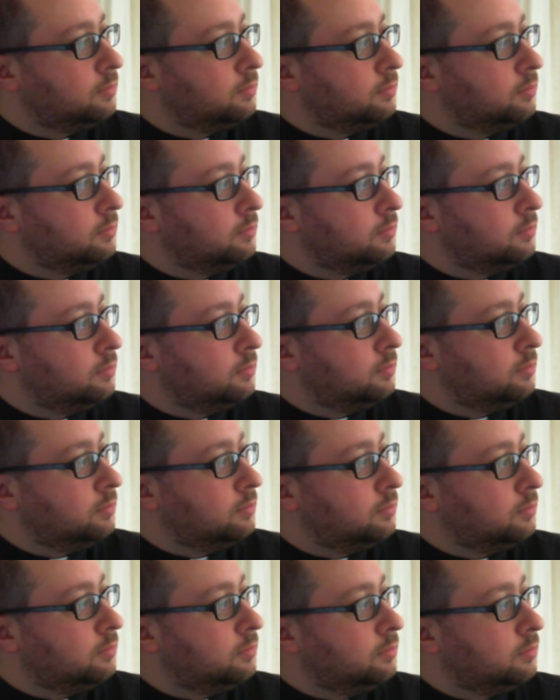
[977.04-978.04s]

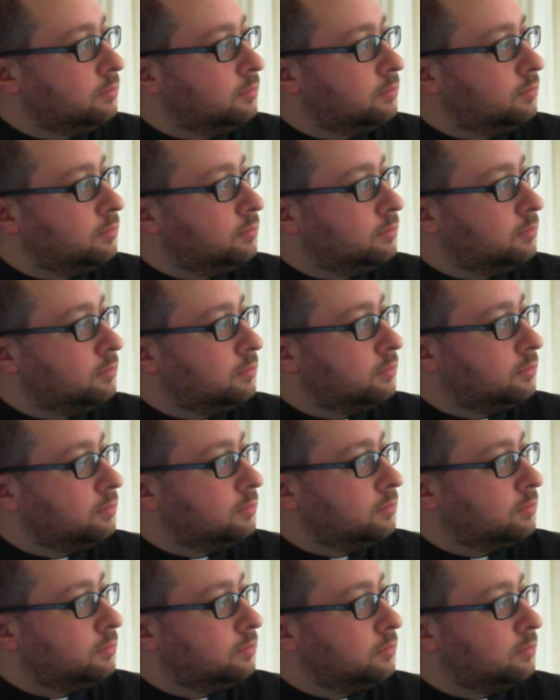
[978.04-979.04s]

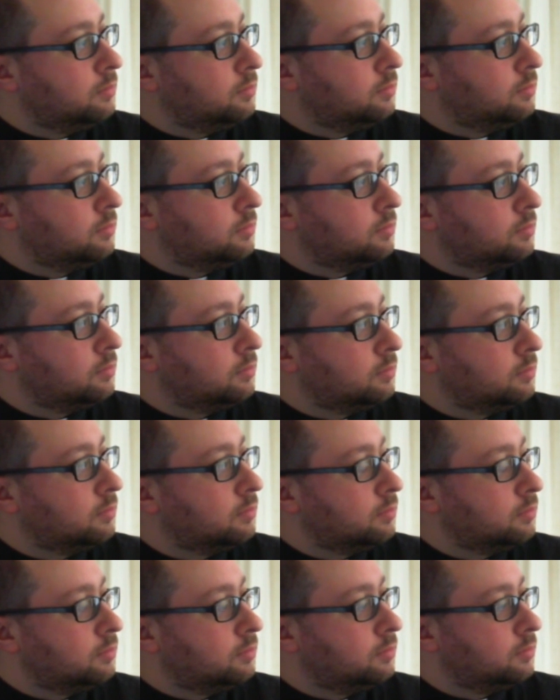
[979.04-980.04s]

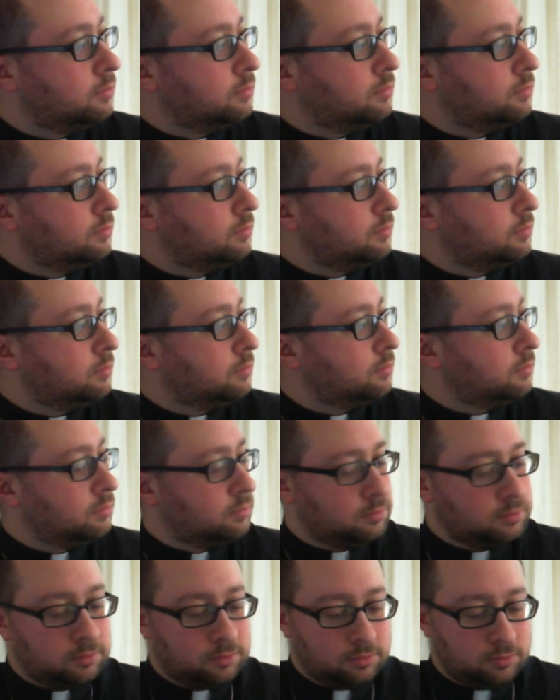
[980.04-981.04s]

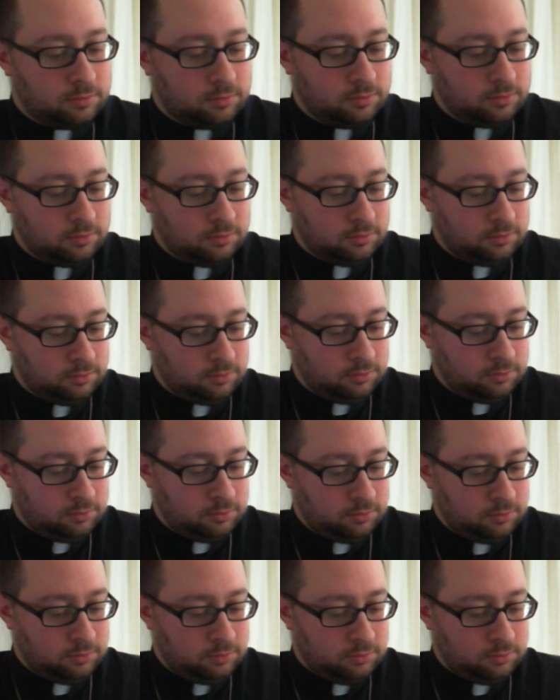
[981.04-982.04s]

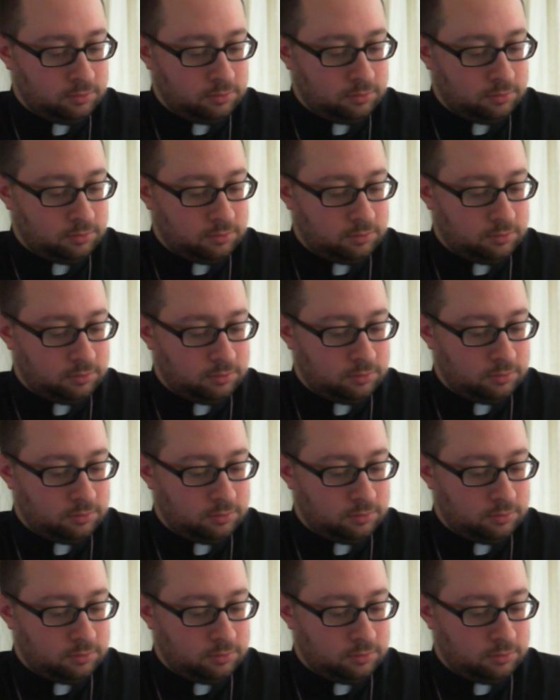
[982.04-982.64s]
No words are spoken by the person on screen.